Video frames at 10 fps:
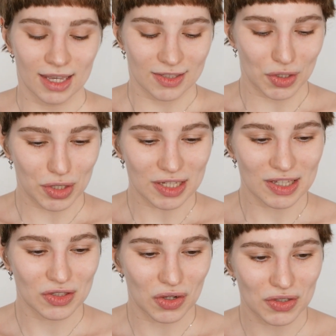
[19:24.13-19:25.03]
So this
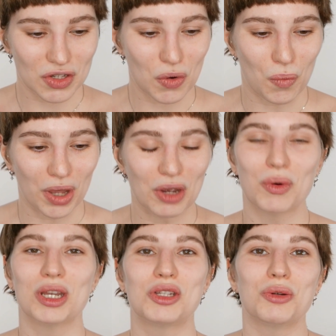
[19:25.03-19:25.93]
is also what I
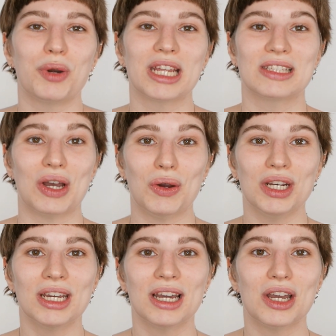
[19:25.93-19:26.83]
wanted to break
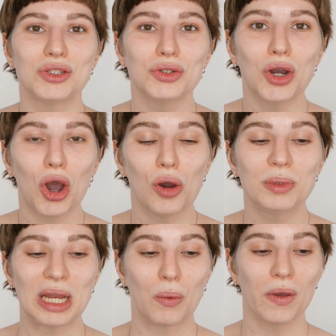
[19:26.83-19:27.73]
down. I do
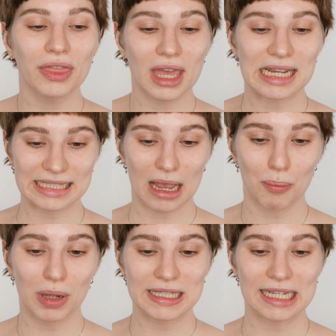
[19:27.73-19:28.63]
hope that with the
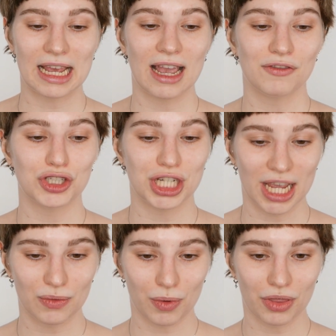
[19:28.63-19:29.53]
examples that I have
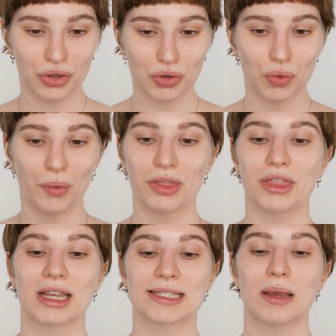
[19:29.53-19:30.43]
shared with you, with
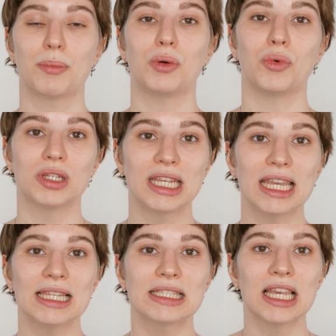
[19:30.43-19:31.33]
the example
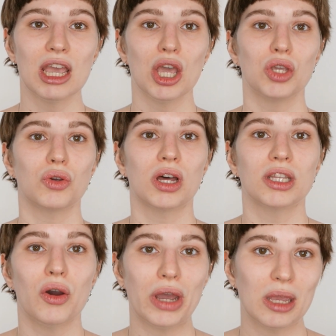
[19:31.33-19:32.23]
routines, you are
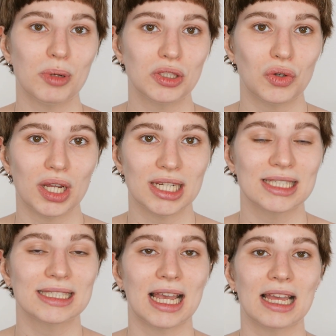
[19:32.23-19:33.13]
now able to
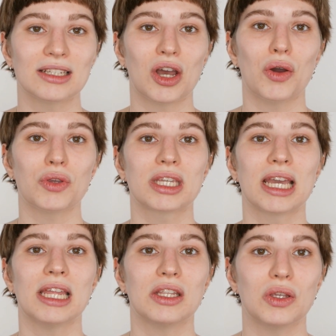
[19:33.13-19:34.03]
understand how you
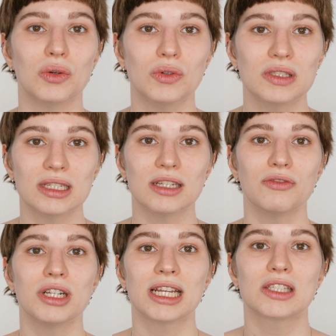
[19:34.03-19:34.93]
can use the
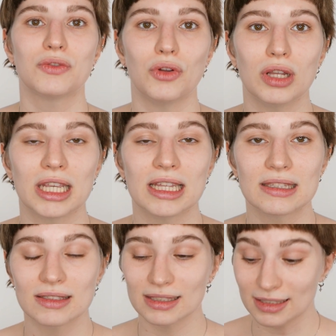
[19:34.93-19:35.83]
different
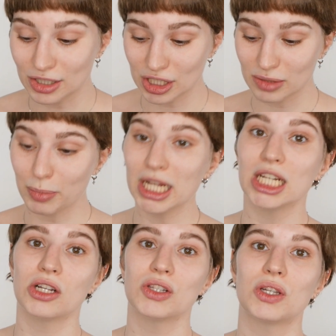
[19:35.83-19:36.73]
exfoliants, such as
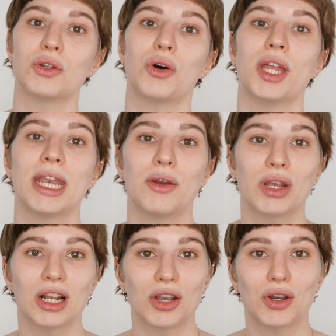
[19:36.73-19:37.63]
mainly also the
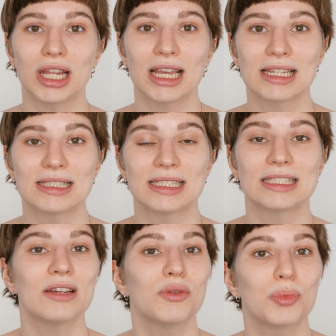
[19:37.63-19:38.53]
ordinary glycolic acid
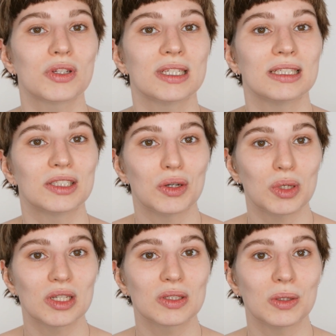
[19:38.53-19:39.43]
7%
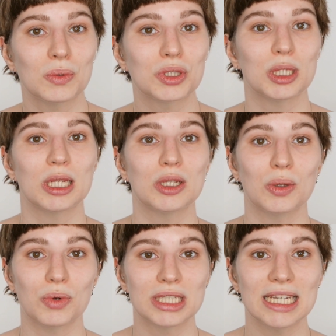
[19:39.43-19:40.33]
toning solution in
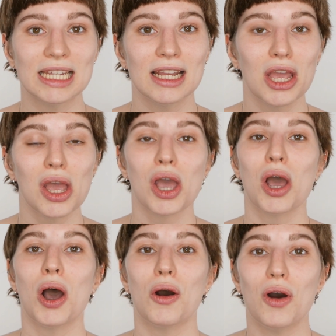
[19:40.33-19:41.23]
your routine,
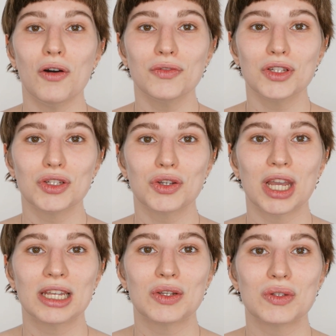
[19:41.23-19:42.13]
how often you
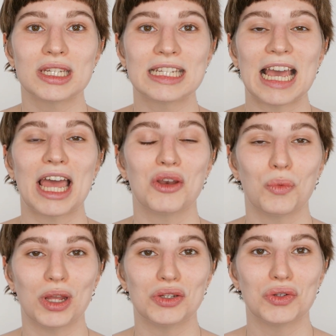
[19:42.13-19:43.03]
can use it
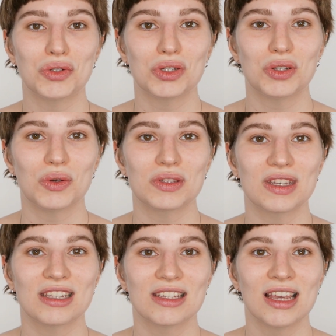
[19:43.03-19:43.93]
and when you should use
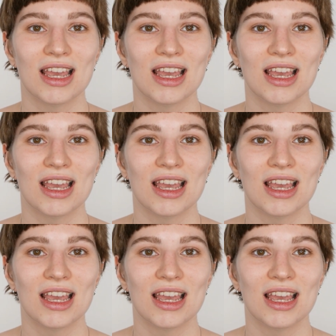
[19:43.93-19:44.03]
it.